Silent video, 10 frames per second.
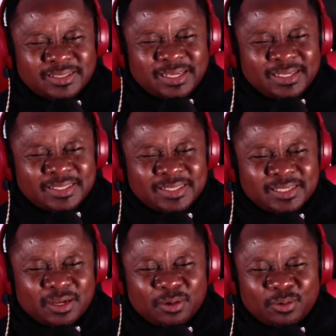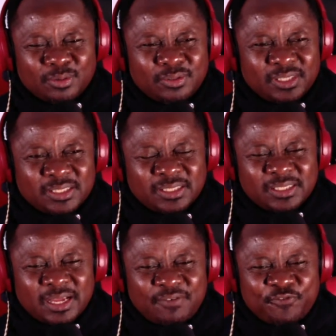
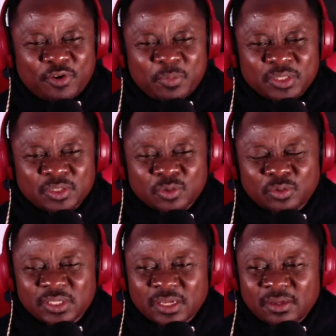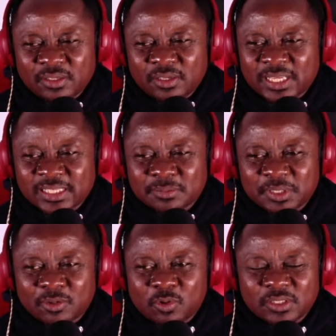18-year and 4 months old girl just asked me
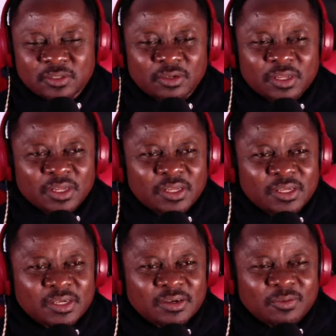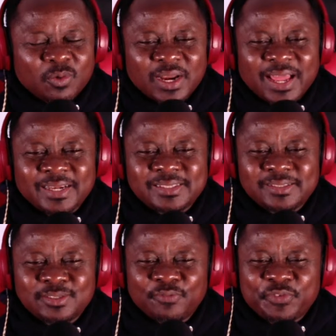the question, what are
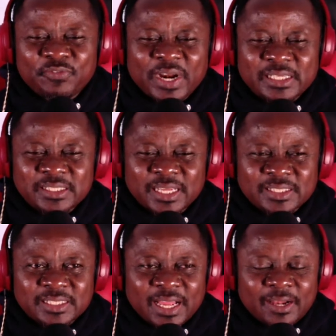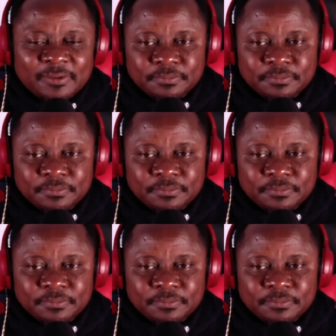your favorite sex style?